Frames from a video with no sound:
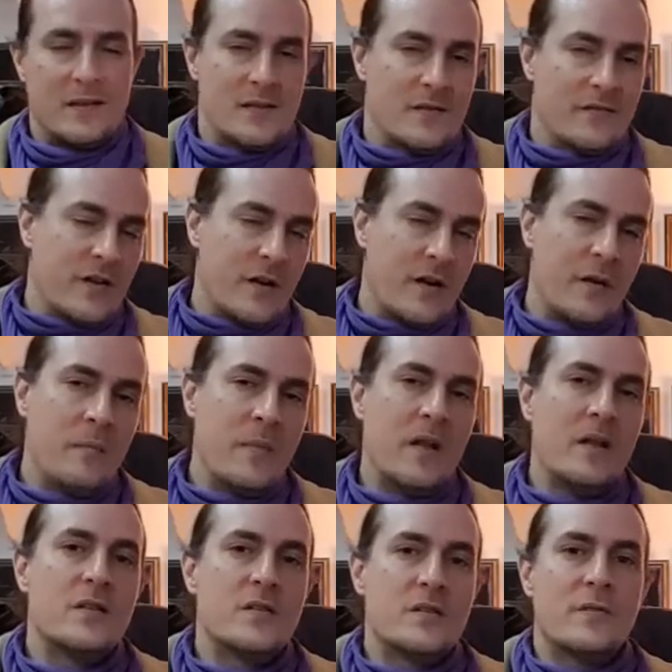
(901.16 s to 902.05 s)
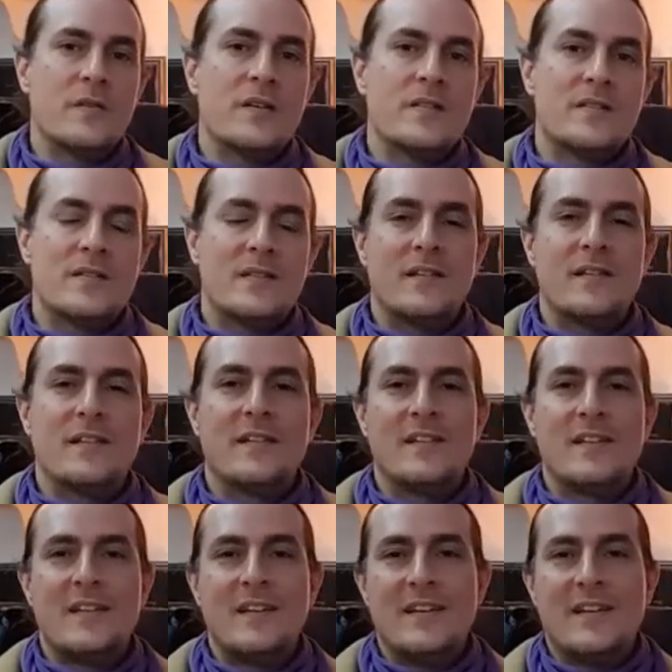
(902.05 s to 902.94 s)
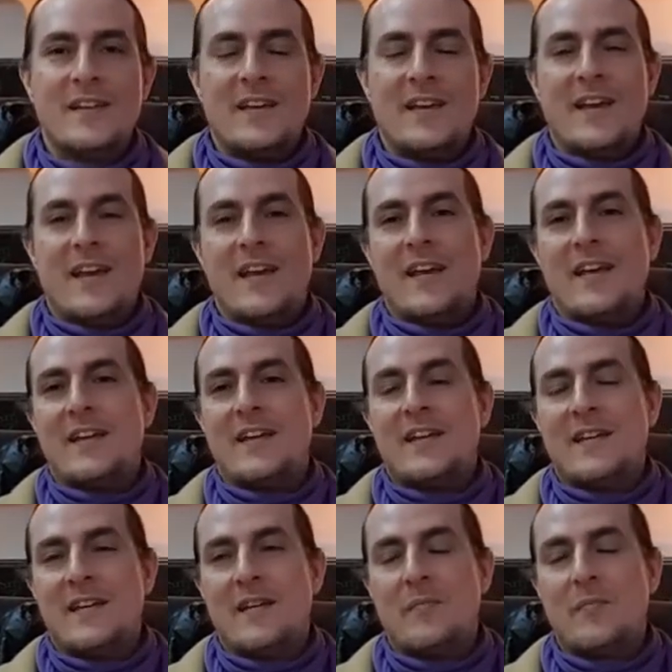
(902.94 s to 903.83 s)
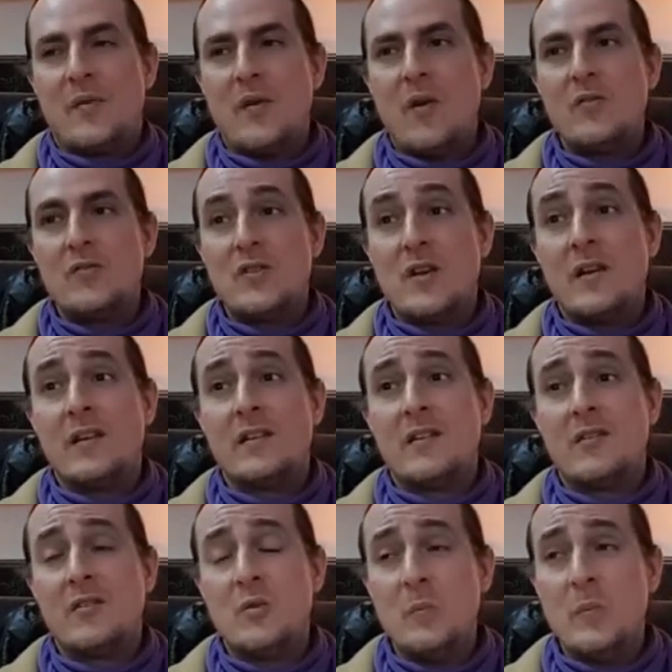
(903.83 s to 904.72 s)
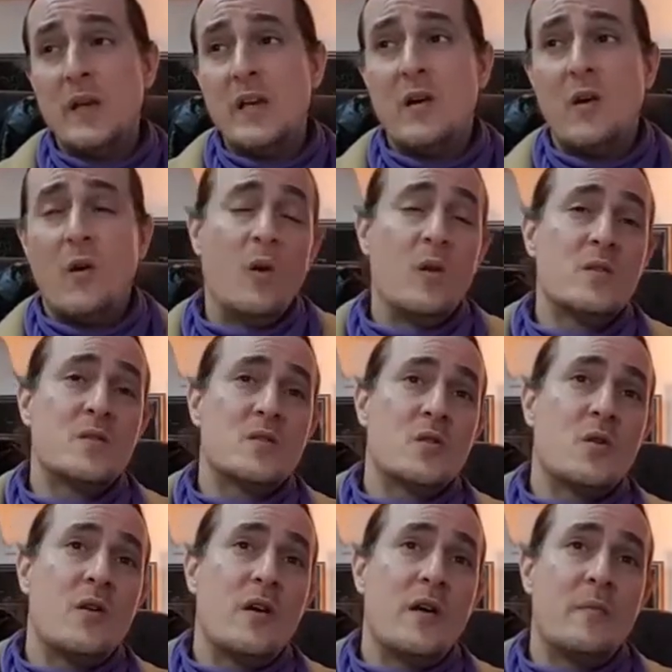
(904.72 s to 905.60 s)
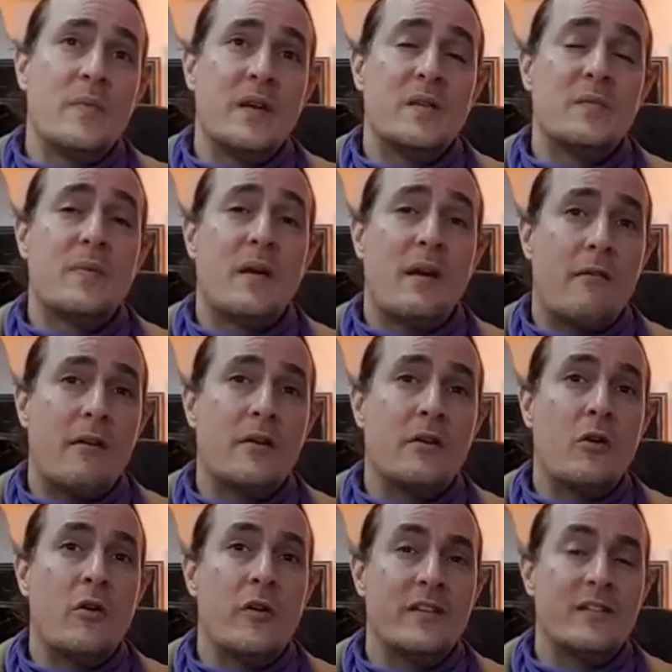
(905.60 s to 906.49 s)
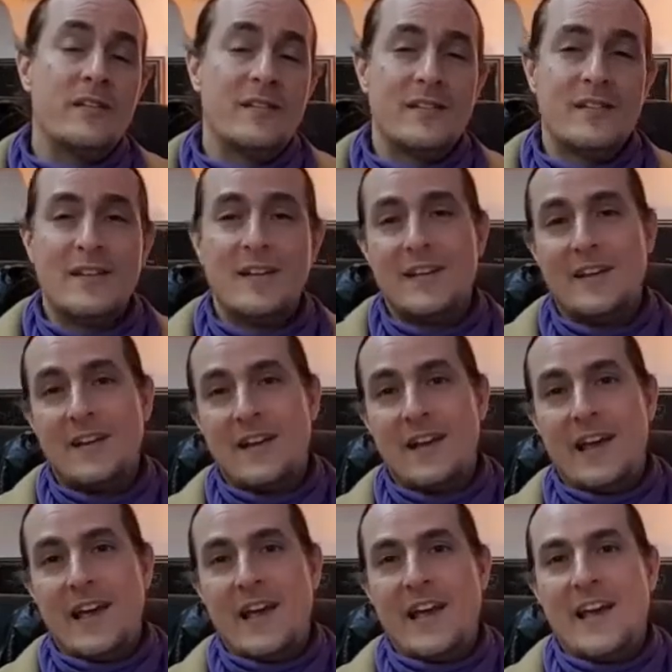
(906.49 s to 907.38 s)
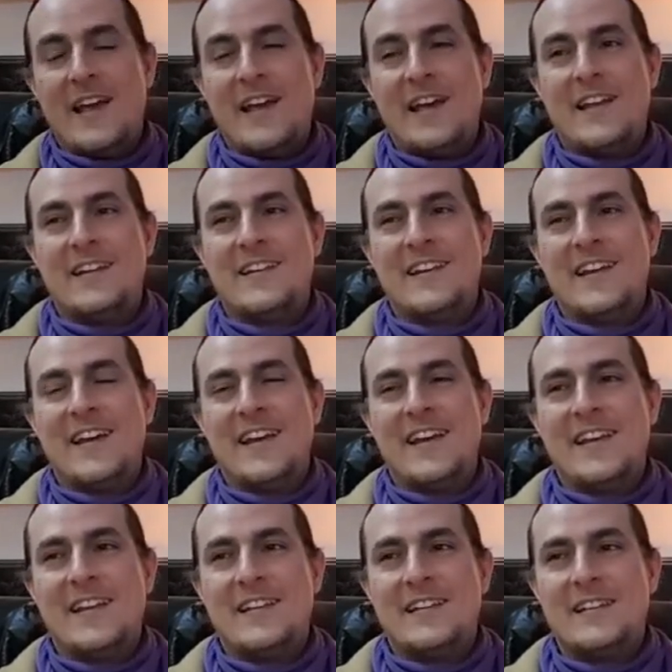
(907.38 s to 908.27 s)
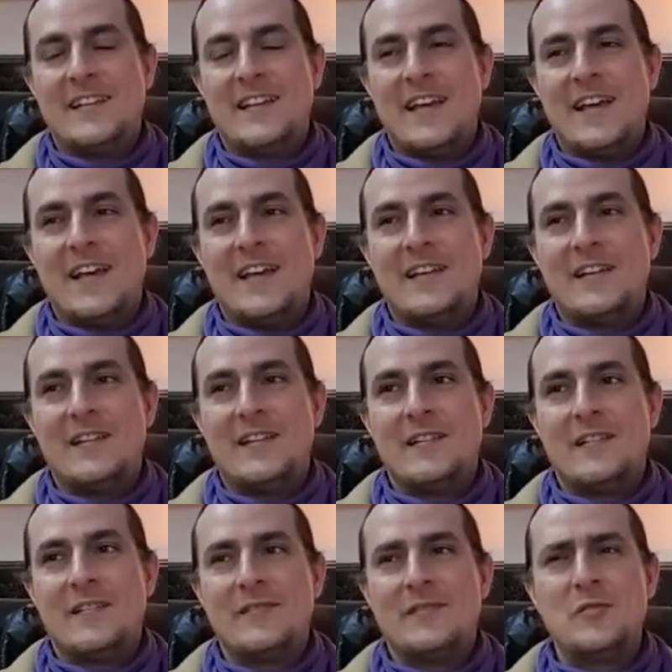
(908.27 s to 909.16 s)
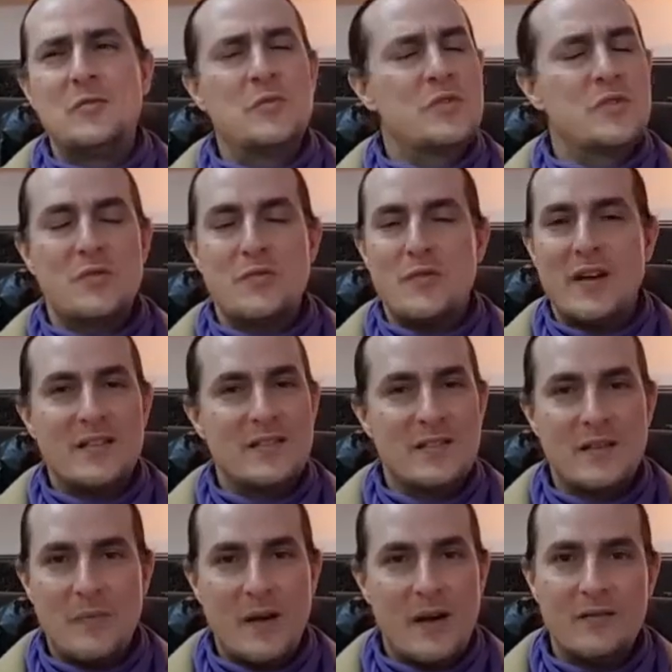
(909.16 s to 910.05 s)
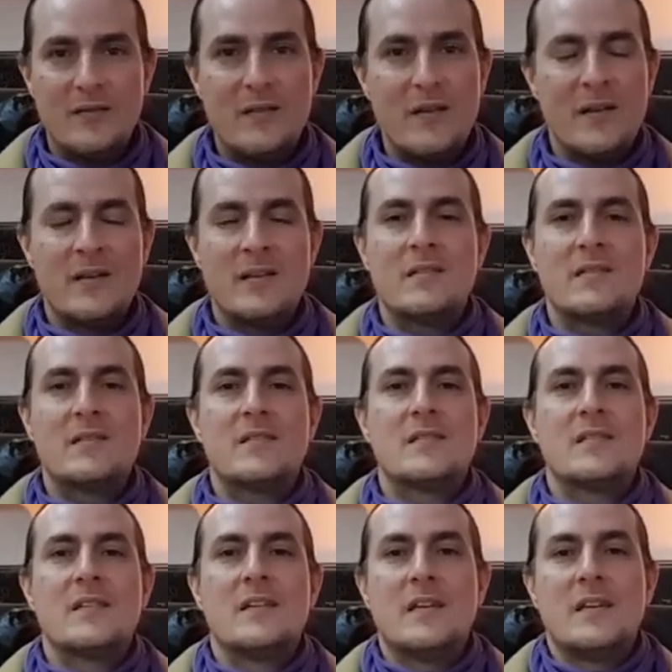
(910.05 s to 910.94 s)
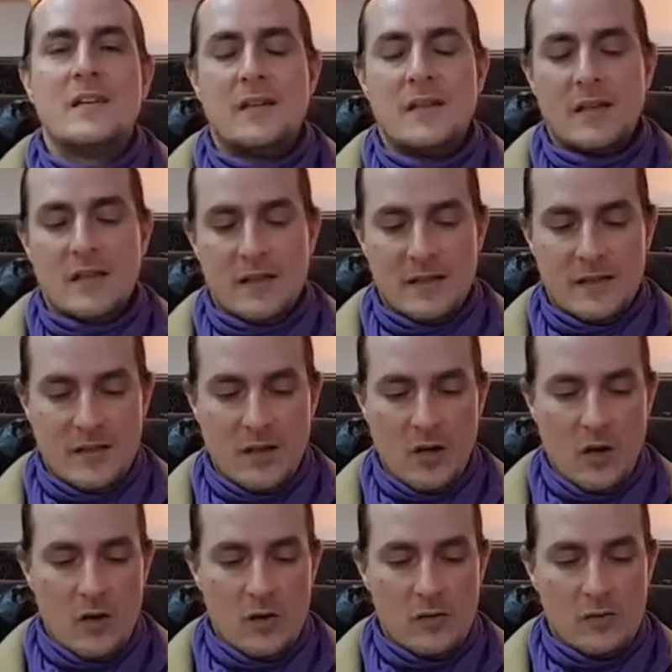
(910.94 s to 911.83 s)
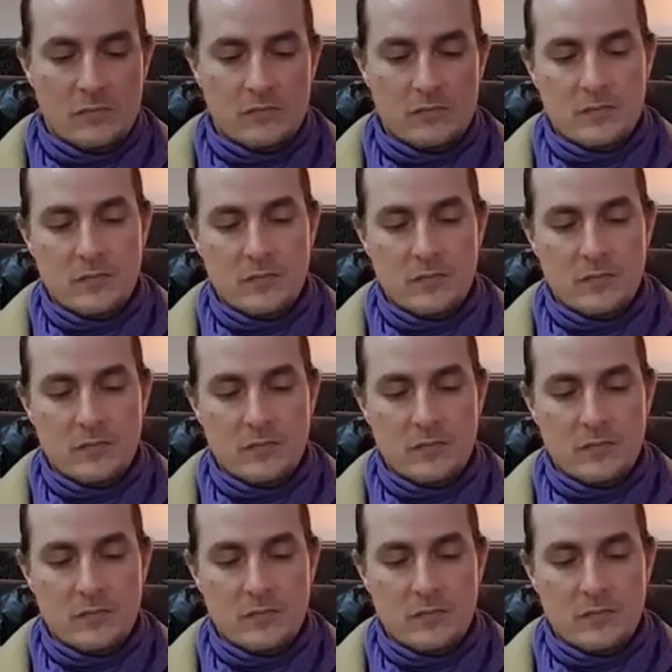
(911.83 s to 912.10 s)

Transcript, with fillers: It's a very militaristic uh, approach, and it could be also a bit paranoid and and and too stressed about things. So